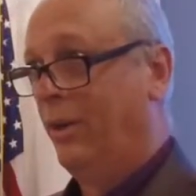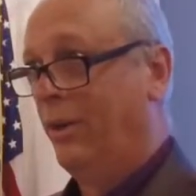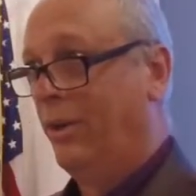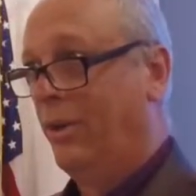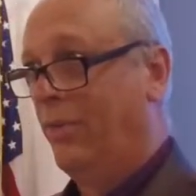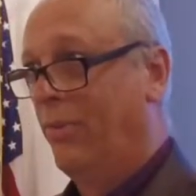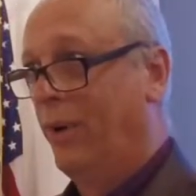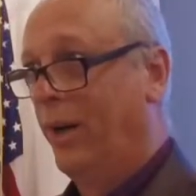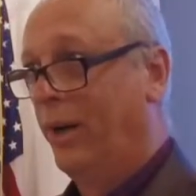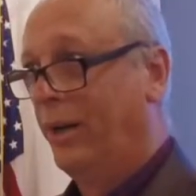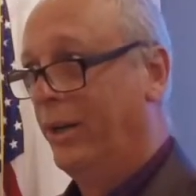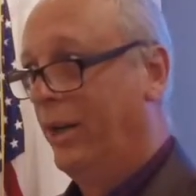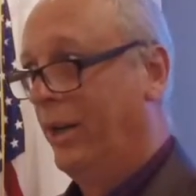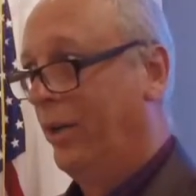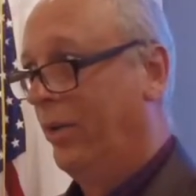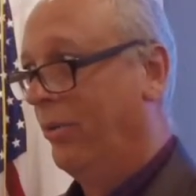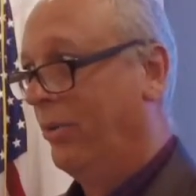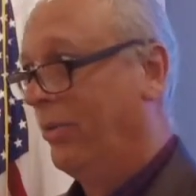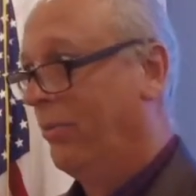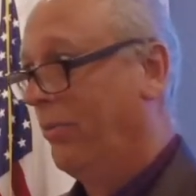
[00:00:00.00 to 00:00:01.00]
the right
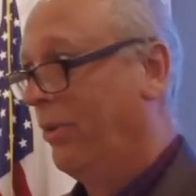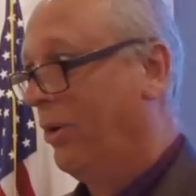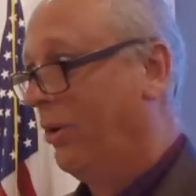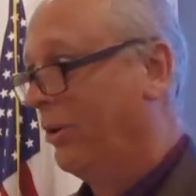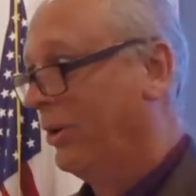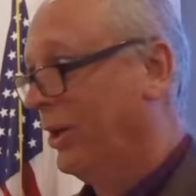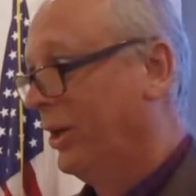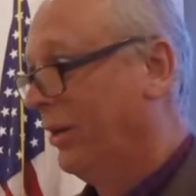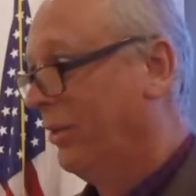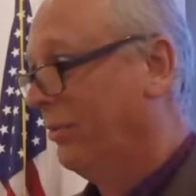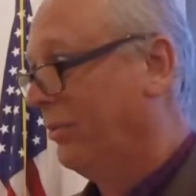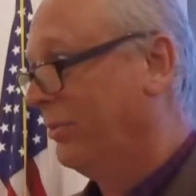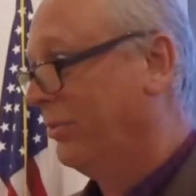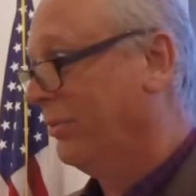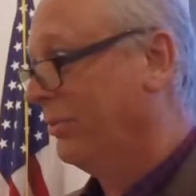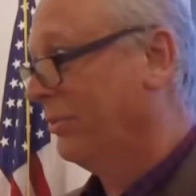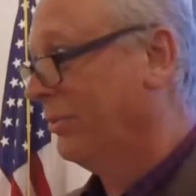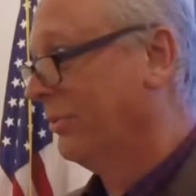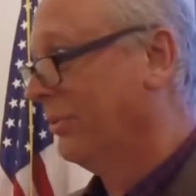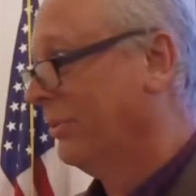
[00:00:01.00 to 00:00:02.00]
note, the wrong note,
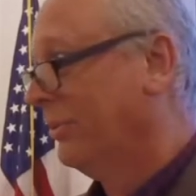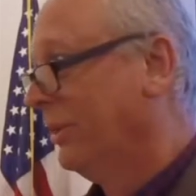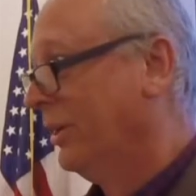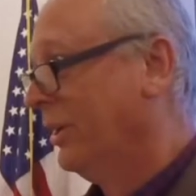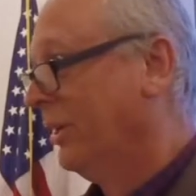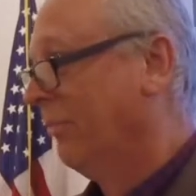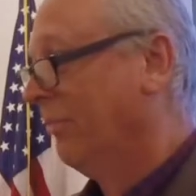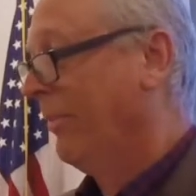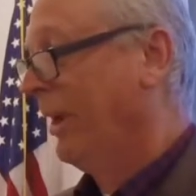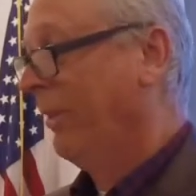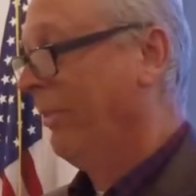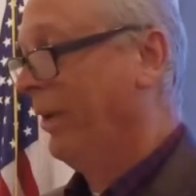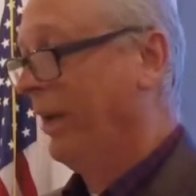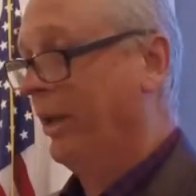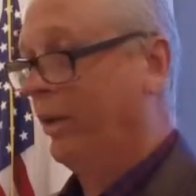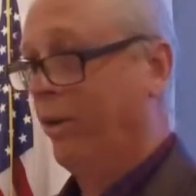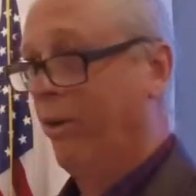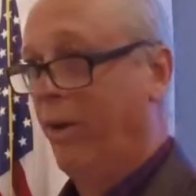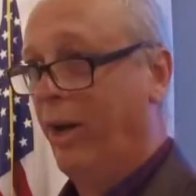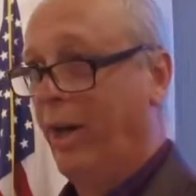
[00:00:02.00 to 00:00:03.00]
hmm, maybe
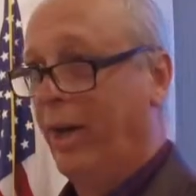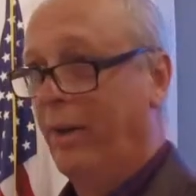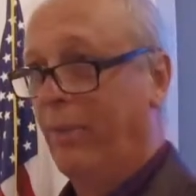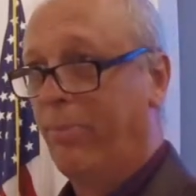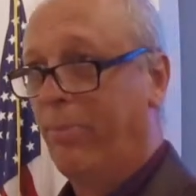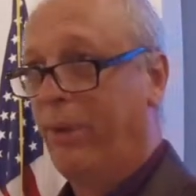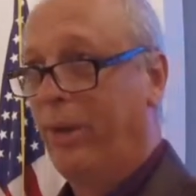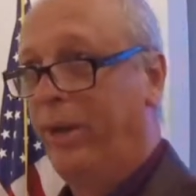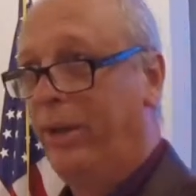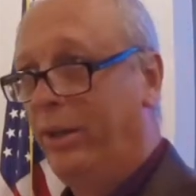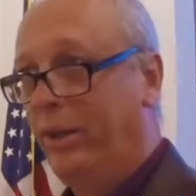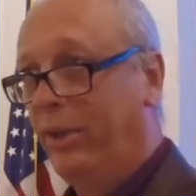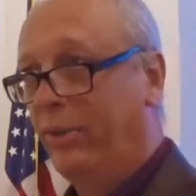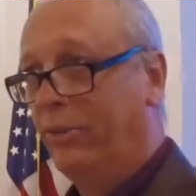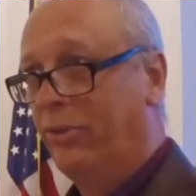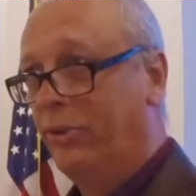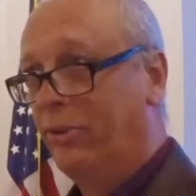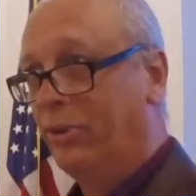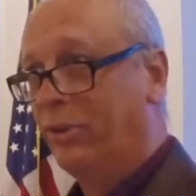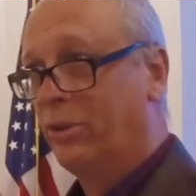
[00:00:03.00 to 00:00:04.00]
I know how to play
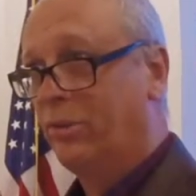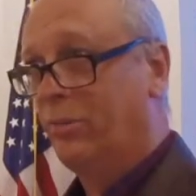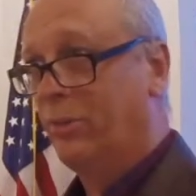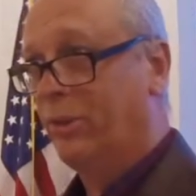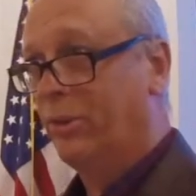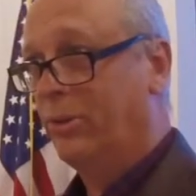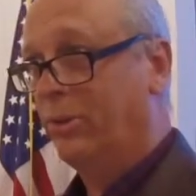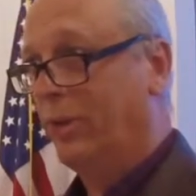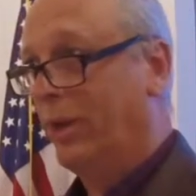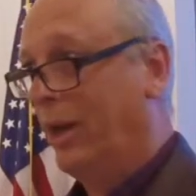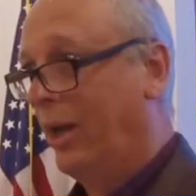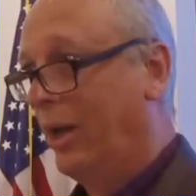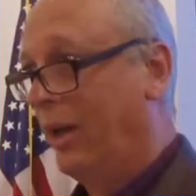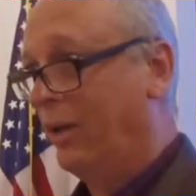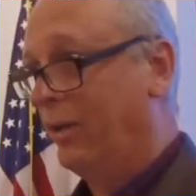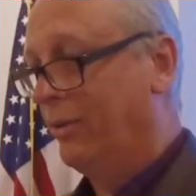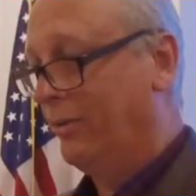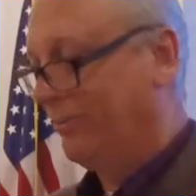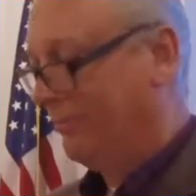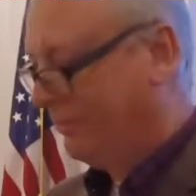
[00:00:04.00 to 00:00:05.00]
this instrument or
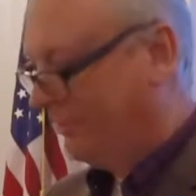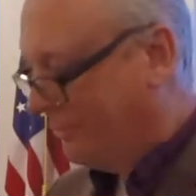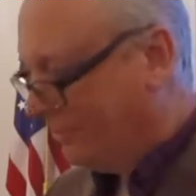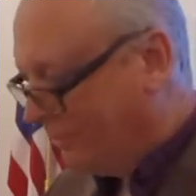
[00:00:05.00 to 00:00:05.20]
not.